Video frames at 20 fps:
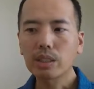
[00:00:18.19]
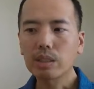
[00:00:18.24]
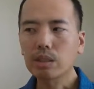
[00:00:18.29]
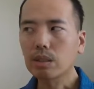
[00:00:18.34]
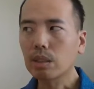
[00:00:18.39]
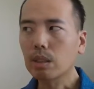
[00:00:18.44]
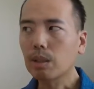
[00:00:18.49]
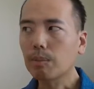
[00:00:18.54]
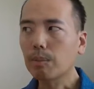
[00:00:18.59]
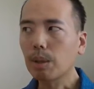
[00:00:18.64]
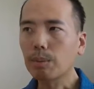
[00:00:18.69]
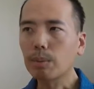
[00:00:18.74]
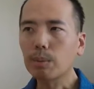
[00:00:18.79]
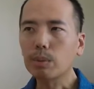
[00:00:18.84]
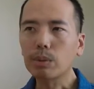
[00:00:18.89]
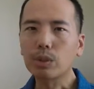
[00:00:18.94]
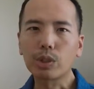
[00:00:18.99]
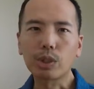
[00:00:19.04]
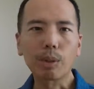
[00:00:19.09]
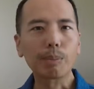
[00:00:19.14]
and maybe
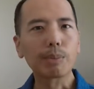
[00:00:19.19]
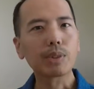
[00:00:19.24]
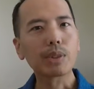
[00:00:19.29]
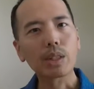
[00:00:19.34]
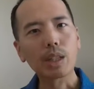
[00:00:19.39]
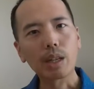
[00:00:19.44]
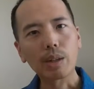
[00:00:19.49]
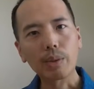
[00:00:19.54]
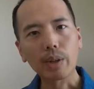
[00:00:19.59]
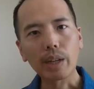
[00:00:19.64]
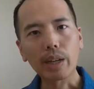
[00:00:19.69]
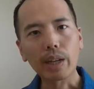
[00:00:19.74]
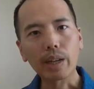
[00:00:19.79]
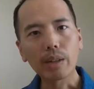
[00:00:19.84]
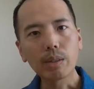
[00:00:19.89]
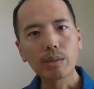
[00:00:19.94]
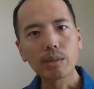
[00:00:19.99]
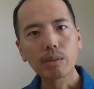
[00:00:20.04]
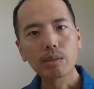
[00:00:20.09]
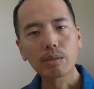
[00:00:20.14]
we'll jump into that right
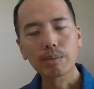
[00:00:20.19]
now.